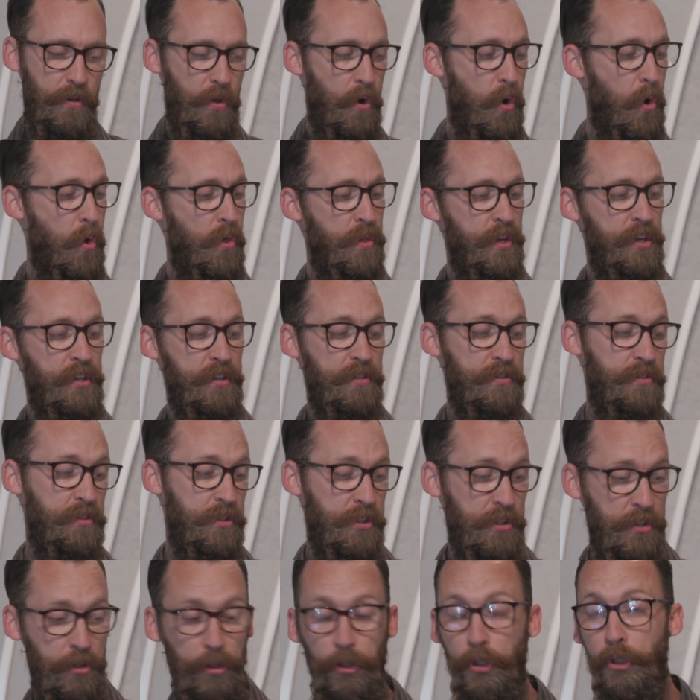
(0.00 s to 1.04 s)
So the whole thing is
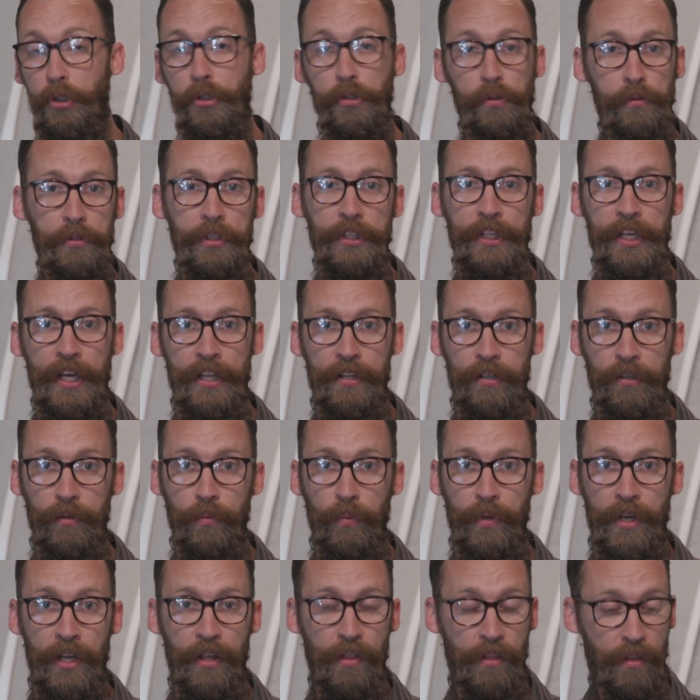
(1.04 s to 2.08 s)
just glued
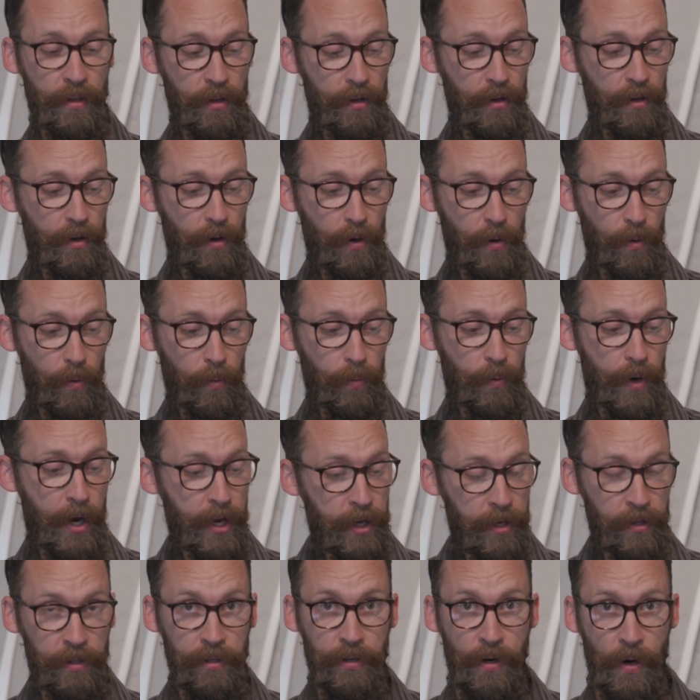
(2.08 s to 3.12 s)
together with
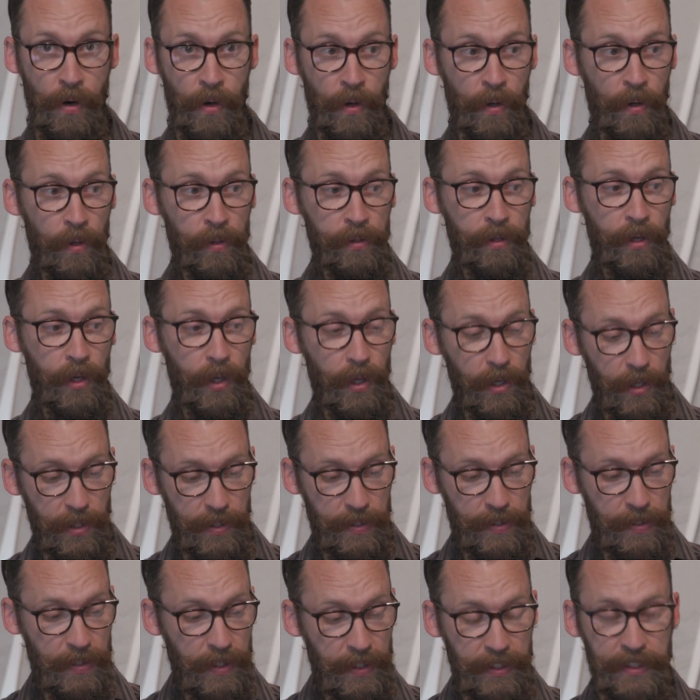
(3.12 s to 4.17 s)
regular old
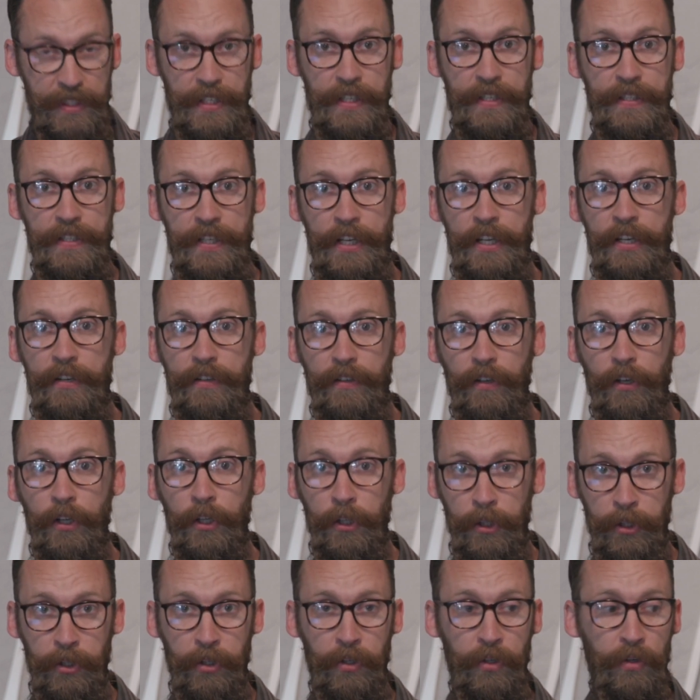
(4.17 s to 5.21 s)
60-cent
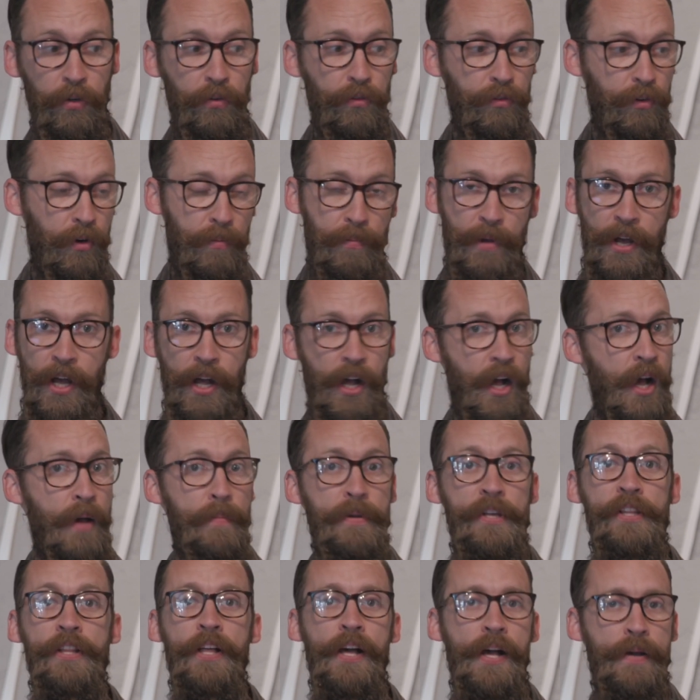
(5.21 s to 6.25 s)
glue from
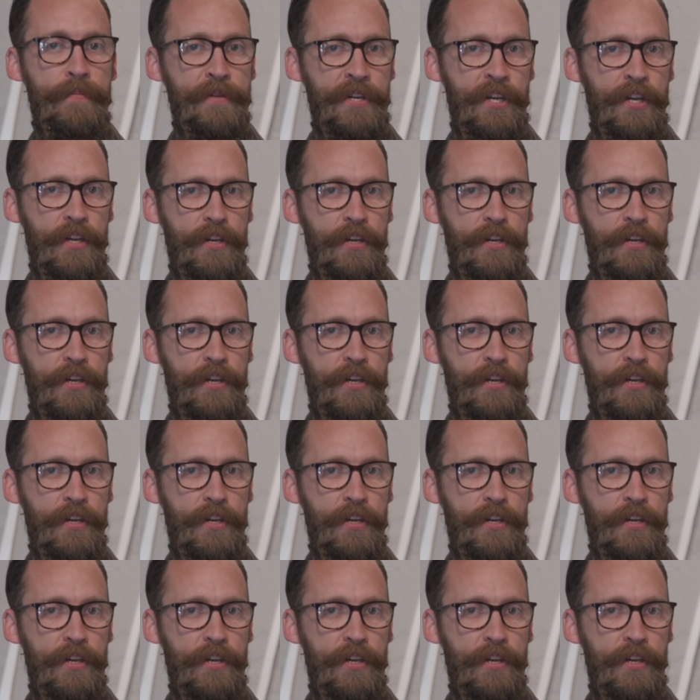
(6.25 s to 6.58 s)
Hobby Lobby.